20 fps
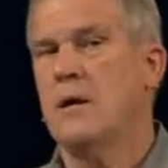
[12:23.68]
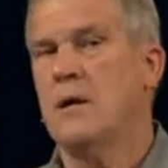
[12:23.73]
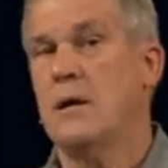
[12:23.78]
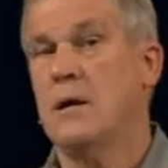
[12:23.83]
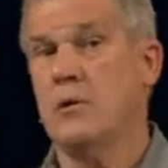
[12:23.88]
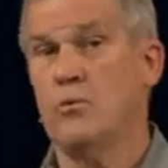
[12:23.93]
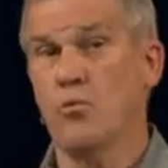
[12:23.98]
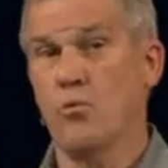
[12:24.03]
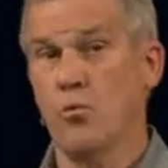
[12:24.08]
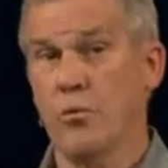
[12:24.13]

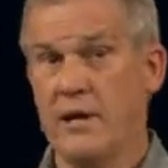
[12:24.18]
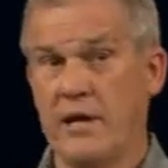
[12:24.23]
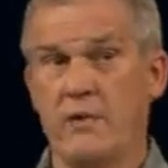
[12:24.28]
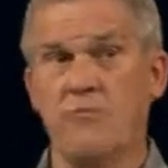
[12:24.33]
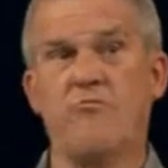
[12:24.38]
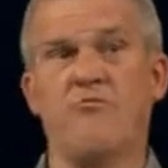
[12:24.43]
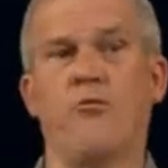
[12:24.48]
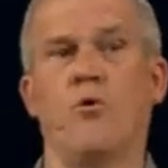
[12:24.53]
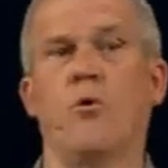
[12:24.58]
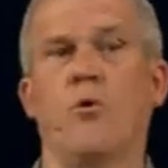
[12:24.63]
It
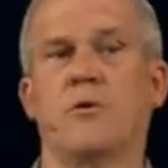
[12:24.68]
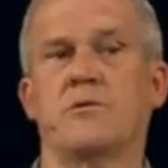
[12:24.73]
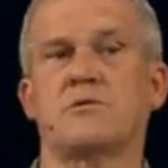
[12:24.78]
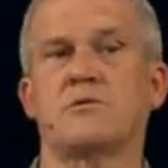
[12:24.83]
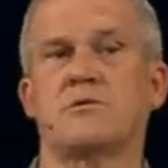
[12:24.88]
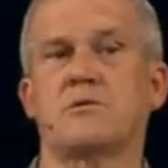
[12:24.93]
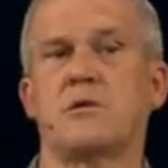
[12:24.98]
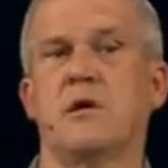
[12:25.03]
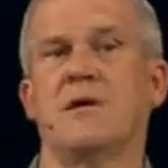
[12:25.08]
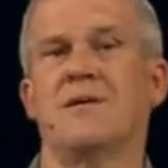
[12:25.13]

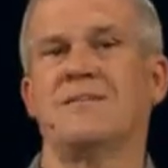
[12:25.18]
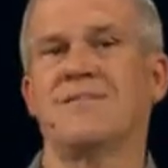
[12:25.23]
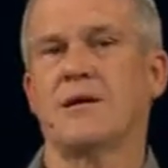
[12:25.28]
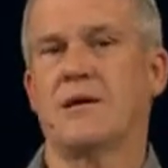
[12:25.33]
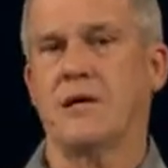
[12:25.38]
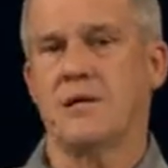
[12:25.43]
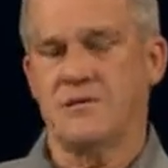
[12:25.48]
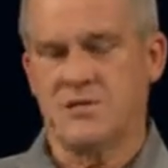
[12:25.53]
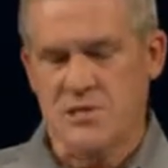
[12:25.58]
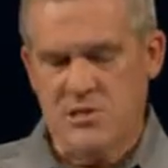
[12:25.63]
reinforced the
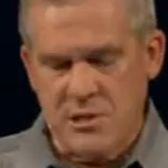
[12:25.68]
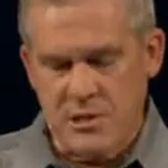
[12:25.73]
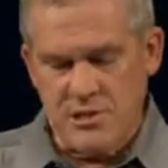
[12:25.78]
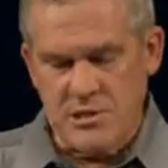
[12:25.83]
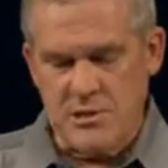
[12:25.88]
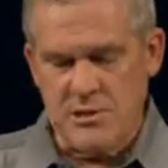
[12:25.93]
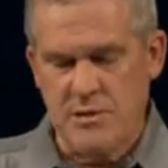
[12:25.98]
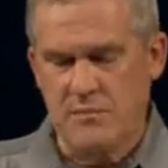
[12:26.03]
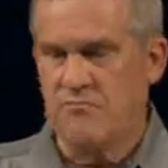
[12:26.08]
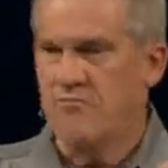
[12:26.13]

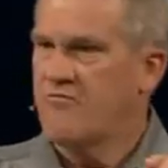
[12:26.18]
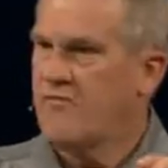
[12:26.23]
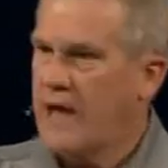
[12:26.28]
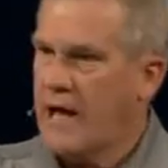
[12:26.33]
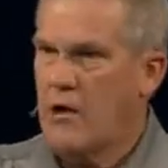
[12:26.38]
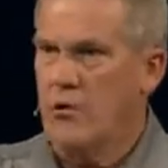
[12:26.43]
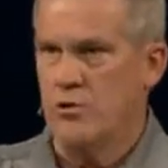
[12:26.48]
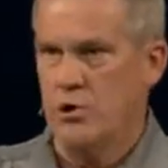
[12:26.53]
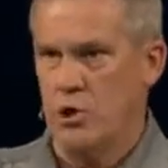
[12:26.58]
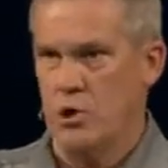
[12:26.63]
consistent
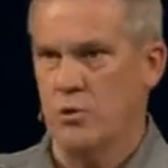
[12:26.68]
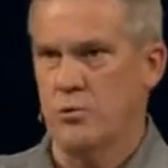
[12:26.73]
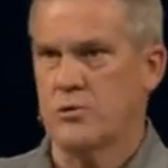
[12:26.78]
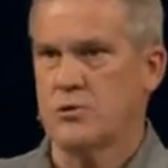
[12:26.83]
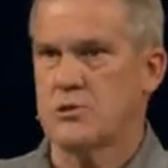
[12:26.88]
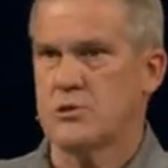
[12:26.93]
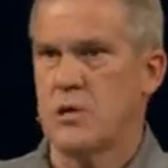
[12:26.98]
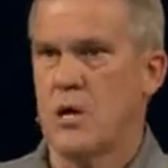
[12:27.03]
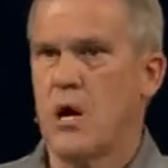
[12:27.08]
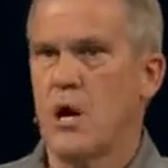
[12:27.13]

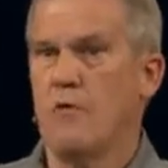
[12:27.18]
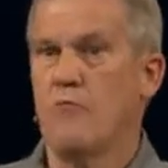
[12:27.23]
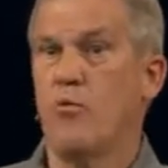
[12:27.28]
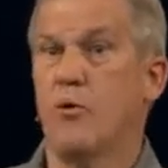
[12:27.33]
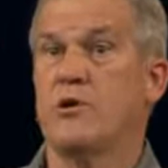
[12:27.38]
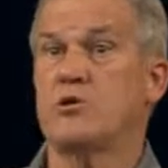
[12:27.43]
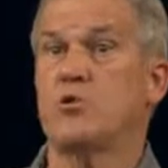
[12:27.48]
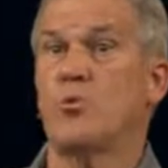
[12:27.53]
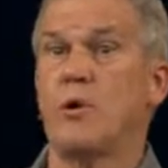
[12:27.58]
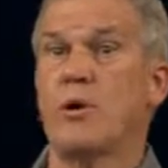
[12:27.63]
values of
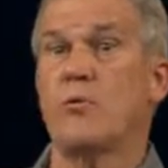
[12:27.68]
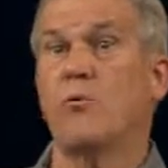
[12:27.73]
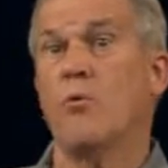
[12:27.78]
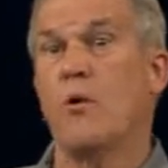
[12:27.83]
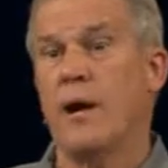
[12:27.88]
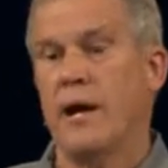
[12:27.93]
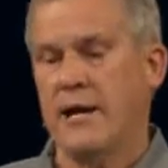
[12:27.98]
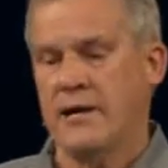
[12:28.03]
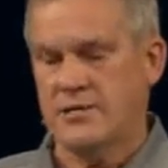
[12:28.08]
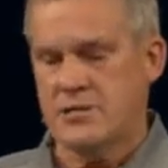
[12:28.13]
which we had
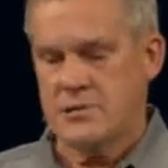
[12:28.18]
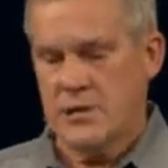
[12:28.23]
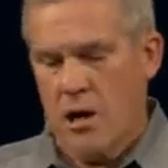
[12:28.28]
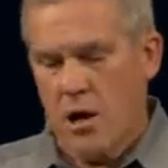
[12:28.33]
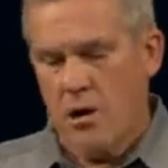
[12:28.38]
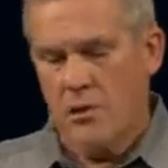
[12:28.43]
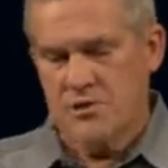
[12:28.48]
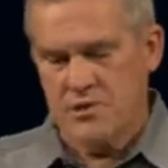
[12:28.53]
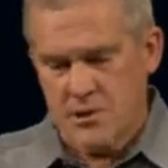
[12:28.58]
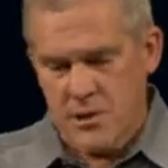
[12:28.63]
raised
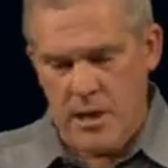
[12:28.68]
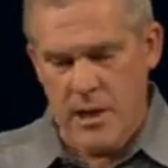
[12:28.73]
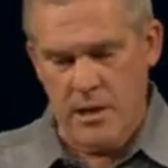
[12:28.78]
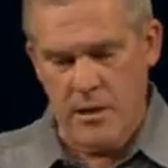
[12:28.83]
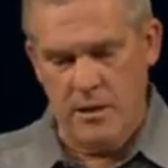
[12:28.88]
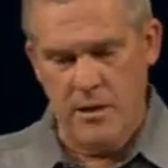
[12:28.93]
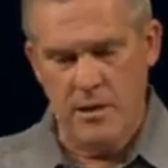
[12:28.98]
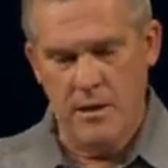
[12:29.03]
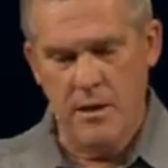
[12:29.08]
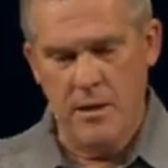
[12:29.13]
our
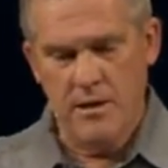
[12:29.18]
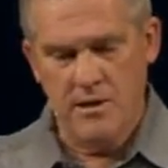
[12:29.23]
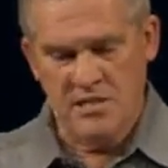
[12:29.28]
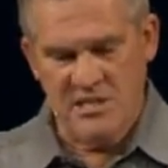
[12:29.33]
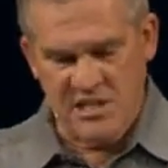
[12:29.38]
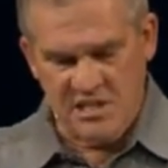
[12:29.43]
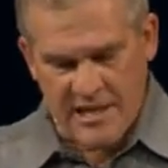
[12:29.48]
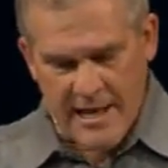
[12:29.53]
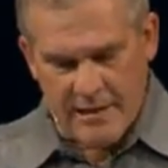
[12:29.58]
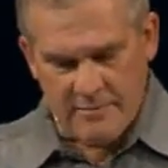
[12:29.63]
son
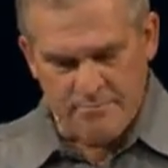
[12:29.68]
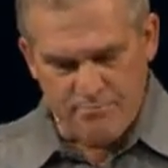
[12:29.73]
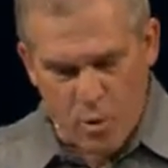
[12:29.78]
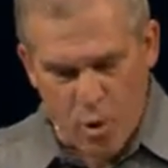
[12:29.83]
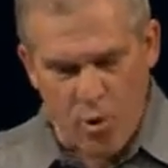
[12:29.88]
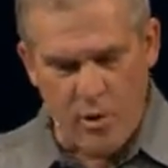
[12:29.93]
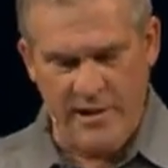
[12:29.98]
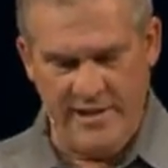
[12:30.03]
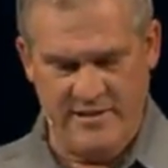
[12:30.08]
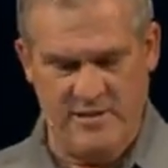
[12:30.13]
to that
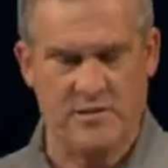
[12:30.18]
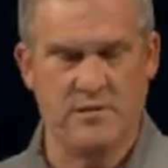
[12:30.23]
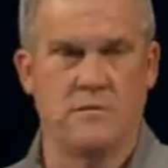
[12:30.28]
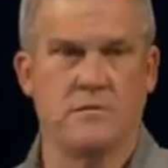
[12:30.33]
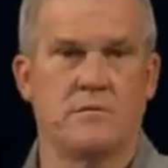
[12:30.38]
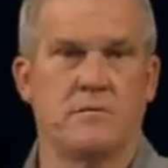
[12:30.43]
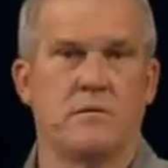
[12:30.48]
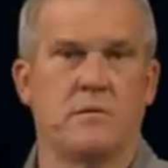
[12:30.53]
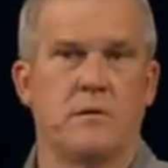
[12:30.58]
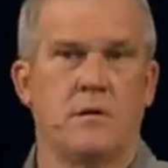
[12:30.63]
point.
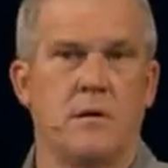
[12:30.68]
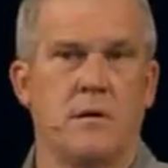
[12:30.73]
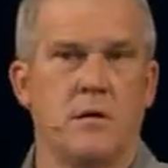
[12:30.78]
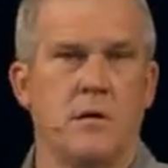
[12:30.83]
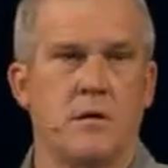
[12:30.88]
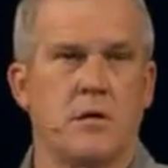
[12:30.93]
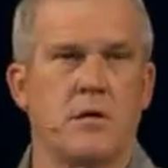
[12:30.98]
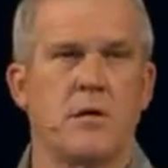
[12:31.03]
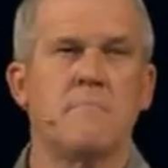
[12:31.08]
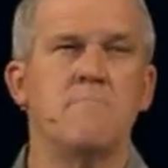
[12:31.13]

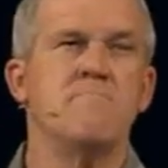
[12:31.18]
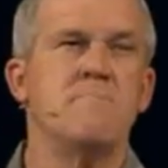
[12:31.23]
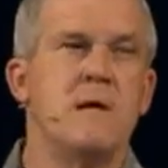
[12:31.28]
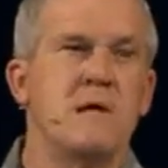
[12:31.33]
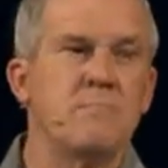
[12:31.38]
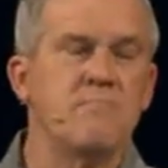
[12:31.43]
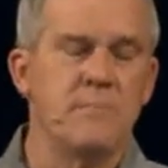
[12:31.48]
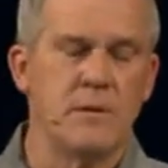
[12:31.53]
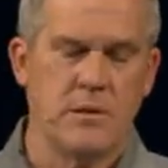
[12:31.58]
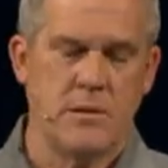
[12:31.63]

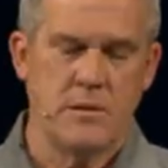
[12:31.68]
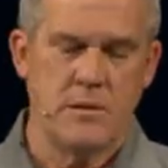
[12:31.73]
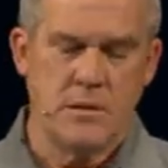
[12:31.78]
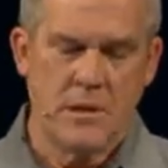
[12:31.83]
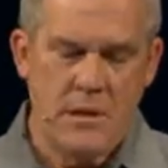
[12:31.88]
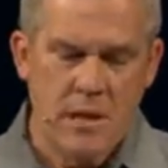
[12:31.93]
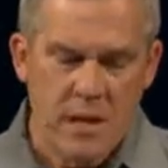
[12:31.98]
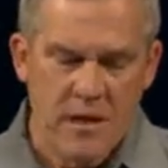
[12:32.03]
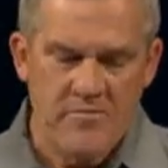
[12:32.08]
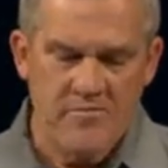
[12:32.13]

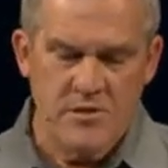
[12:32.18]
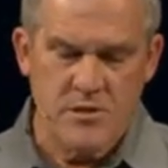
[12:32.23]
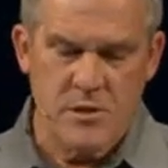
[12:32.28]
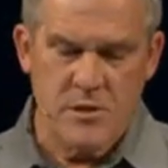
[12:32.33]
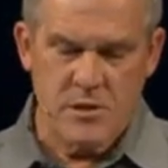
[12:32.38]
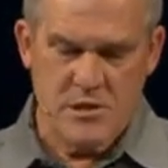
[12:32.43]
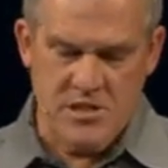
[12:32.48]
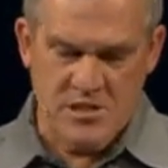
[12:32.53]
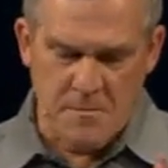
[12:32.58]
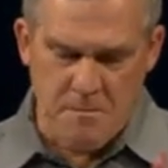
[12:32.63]
Commitment gives
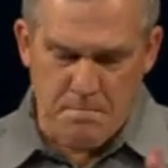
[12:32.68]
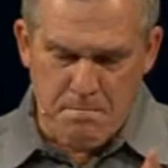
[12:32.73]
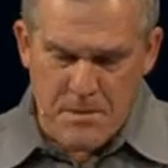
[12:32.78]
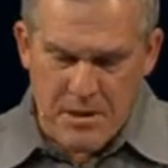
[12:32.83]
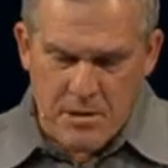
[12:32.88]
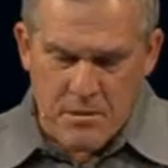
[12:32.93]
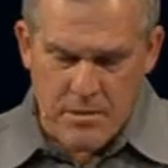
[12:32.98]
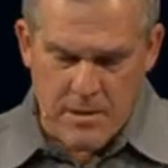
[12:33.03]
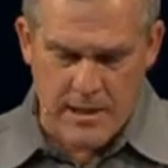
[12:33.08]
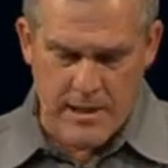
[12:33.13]

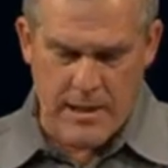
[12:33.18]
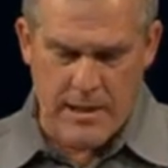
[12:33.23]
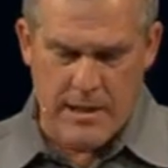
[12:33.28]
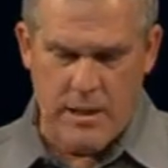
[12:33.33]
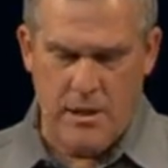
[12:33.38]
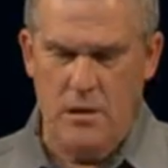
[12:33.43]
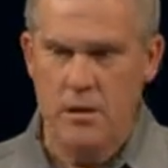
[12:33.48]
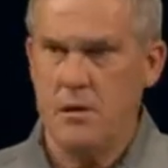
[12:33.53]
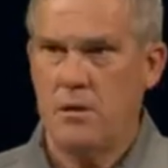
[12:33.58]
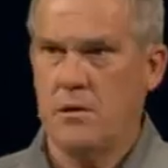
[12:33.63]
stability
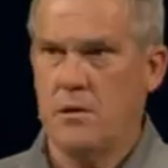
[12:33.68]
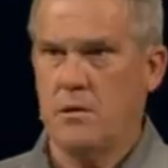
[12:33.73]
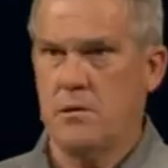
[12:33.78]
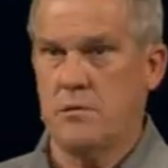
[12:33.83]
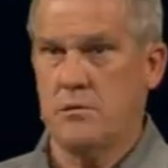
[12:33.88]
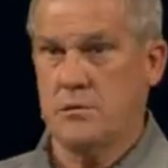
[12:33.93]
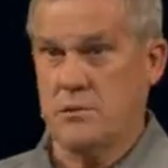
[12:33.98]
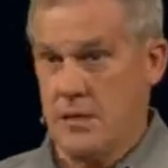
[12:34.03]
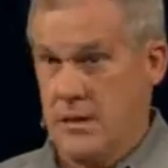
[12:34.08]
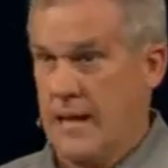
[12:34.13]

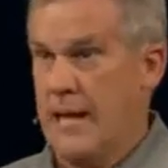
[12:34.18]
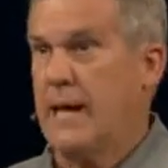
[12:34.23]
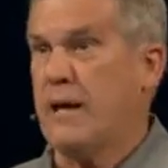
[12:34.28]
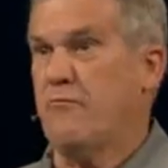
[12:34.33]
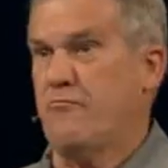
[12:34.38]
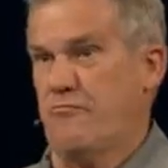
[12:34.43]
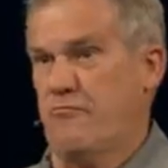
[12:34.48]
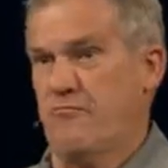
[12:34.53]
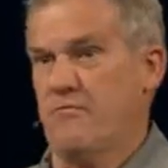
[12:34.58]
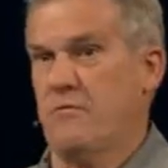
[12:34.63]
to
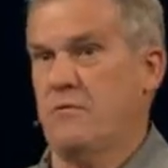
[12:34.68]
life.